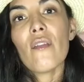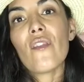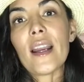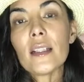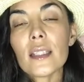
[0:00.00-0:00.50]

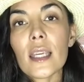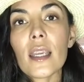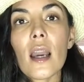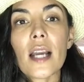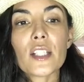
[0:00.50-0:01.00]

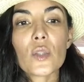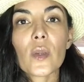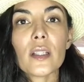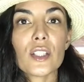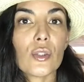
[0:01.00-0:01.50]
Finally, I just
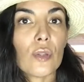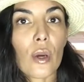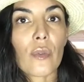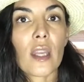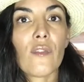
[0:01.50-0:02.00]
wanna let you
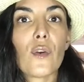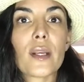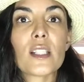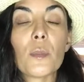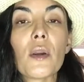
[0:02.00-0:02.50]
know that if you're
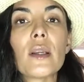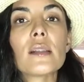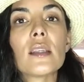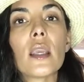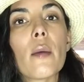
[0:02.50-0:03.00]

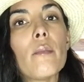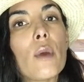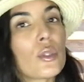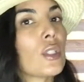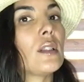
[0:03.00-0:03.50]
experiencing
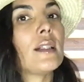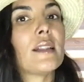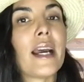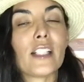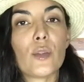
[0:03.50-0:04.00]
emotional
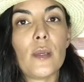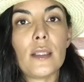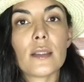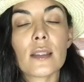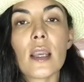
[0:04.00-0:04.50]

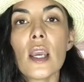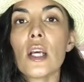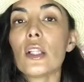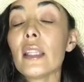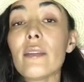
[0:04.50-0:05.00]
attachments,
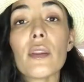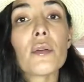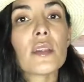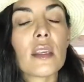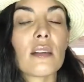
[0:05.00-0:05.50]
leave
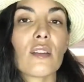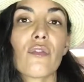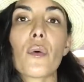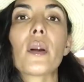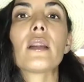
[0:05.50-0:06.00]
those things for